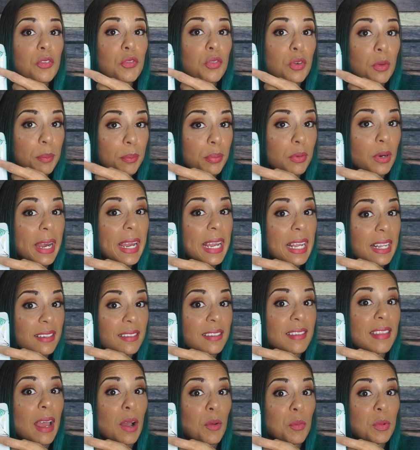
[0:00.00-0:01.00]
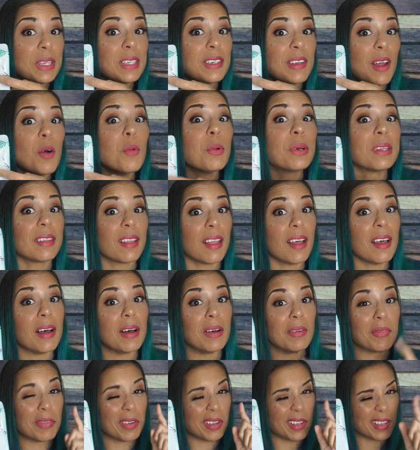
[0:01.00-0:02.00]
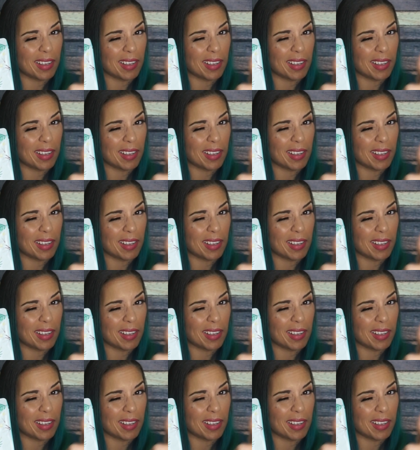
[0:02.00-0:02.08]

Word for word: from brands that we know and love.